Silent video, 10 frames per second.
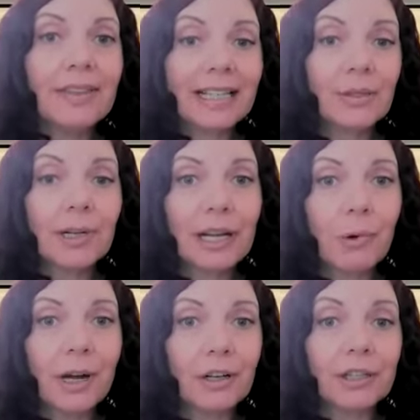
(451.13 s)
And that's
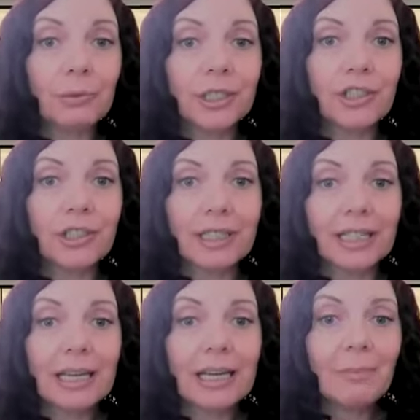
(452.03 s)
what I went on
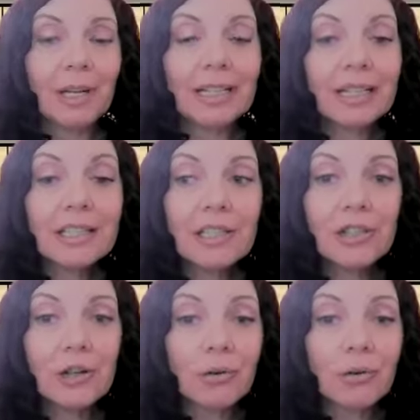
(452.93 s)
originally. But it is